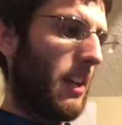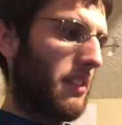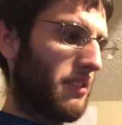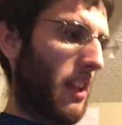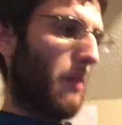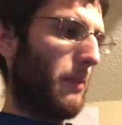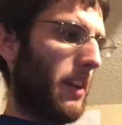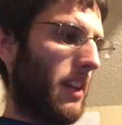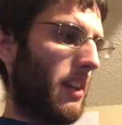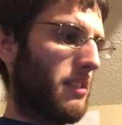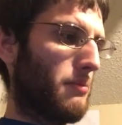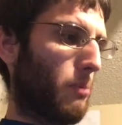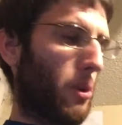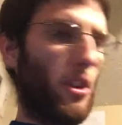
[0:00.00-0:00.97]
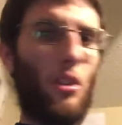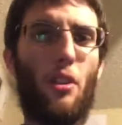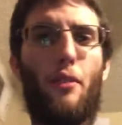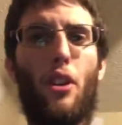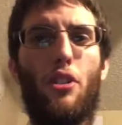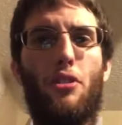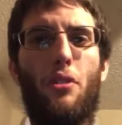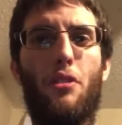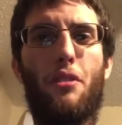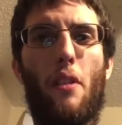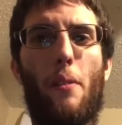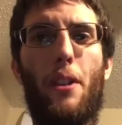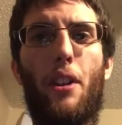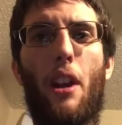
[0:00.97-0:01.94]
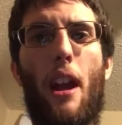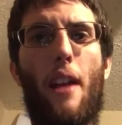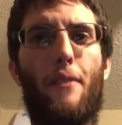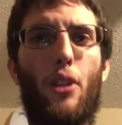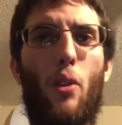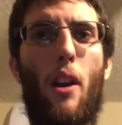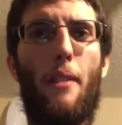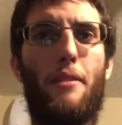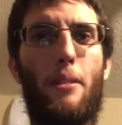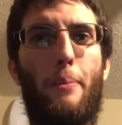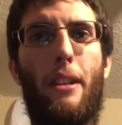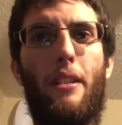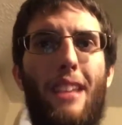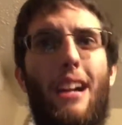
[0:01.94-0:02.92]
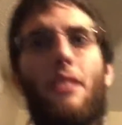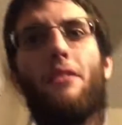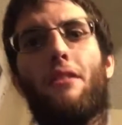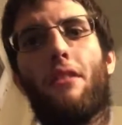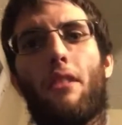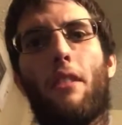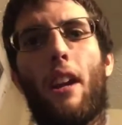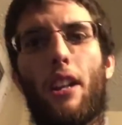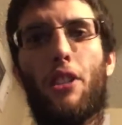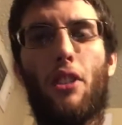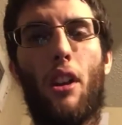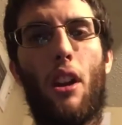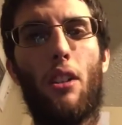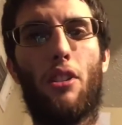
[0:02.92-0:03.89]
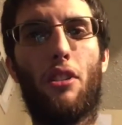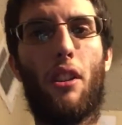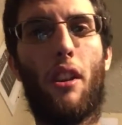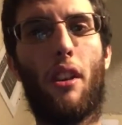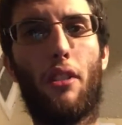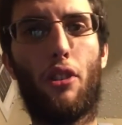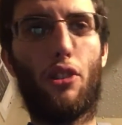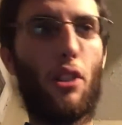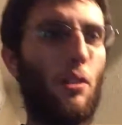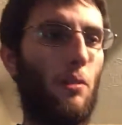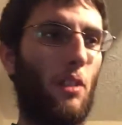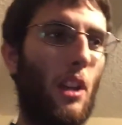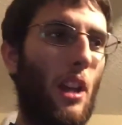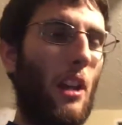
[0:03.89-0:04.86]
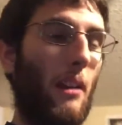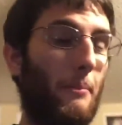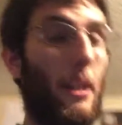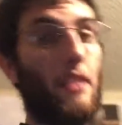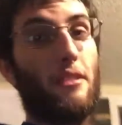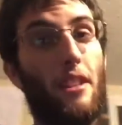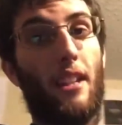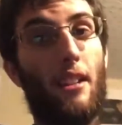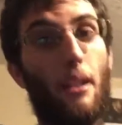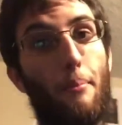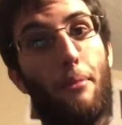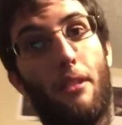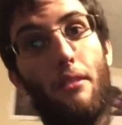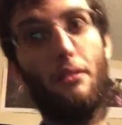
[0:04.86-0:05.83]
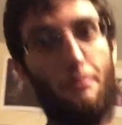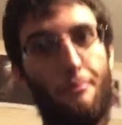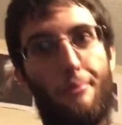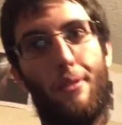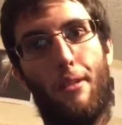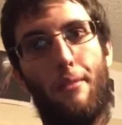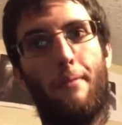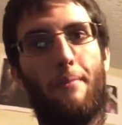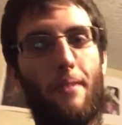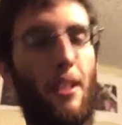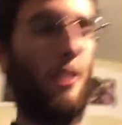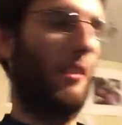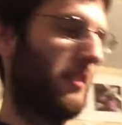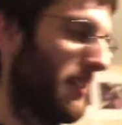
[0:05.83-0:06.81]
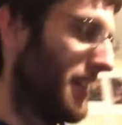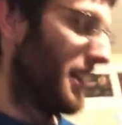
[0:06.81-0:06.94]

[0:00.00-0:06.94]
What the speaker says: So that way it's more universal, and so that way you're not having to go out and spend thousands of extra dollars on another drone. But that's the thing, companies, you know.